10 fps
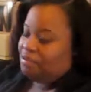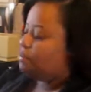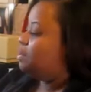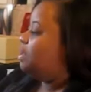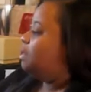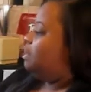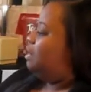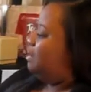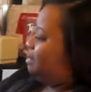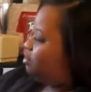you.
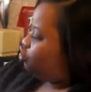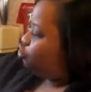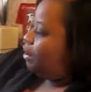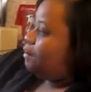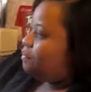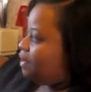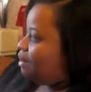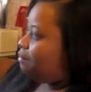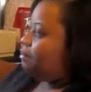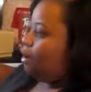Drape
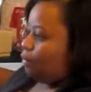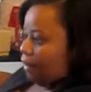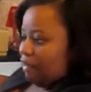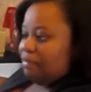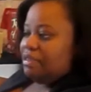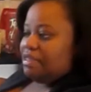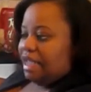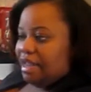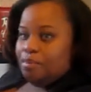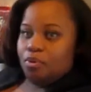them around the
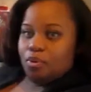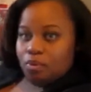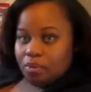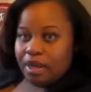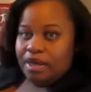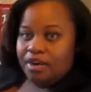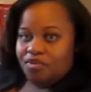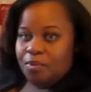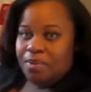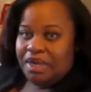table in
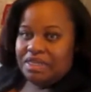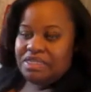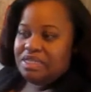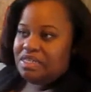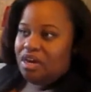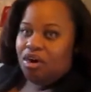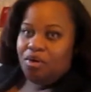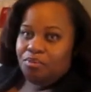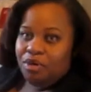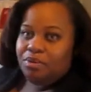different places that
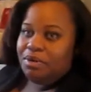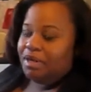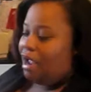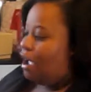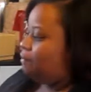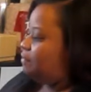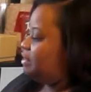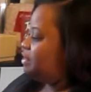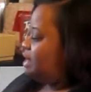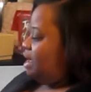aren't really, really
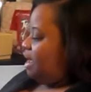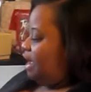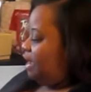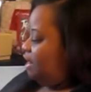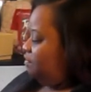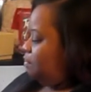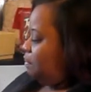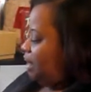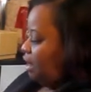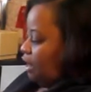obvious. It could even
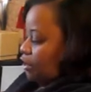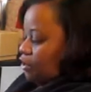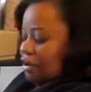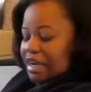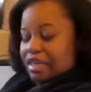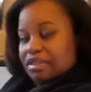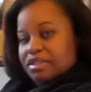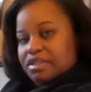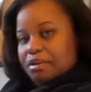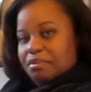be underneath
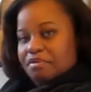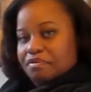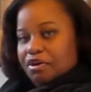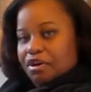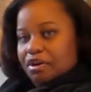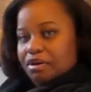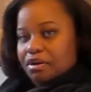some of your